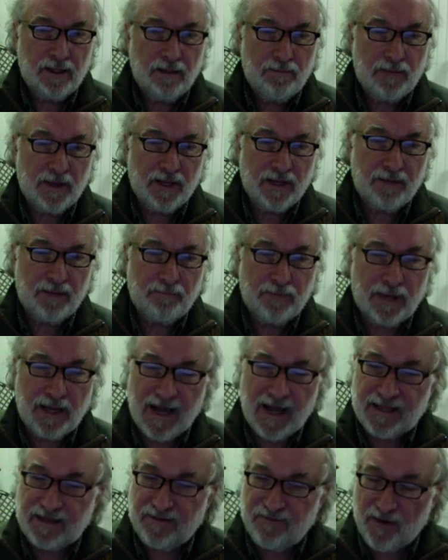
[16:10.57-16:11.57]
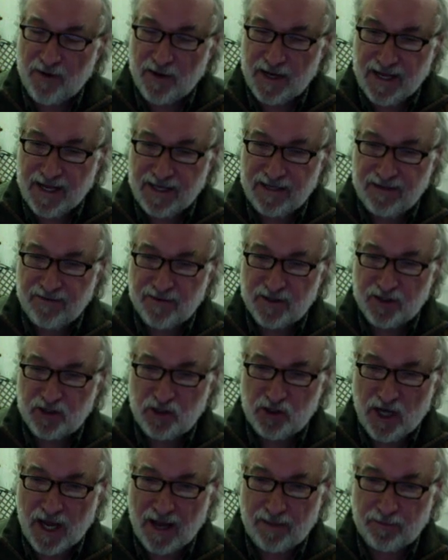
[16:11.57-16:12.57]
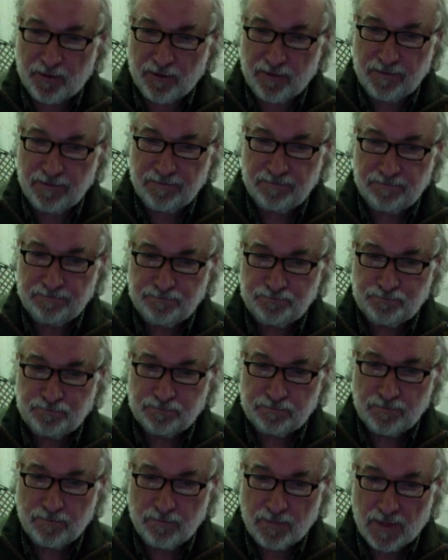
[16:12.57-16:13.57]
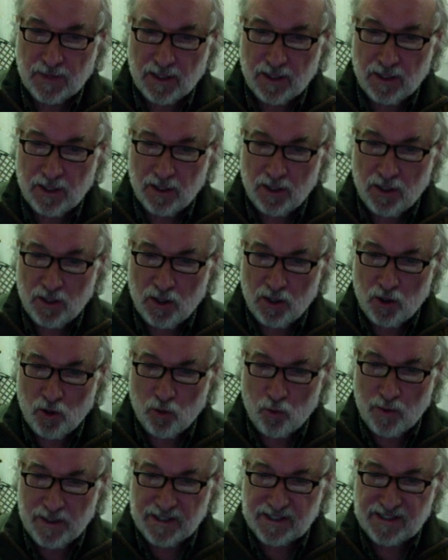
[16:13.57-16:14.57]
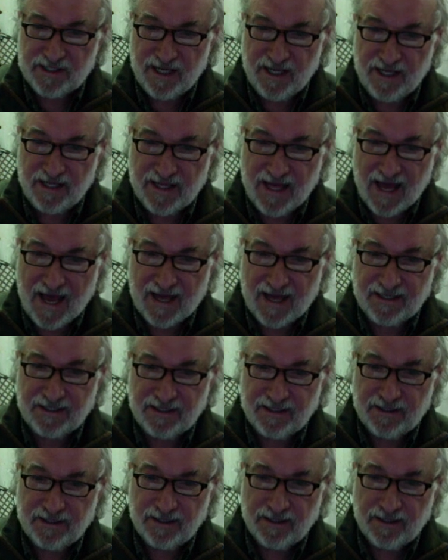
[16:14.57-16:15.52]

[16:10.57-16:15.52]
But at the very end of this chapter, we see that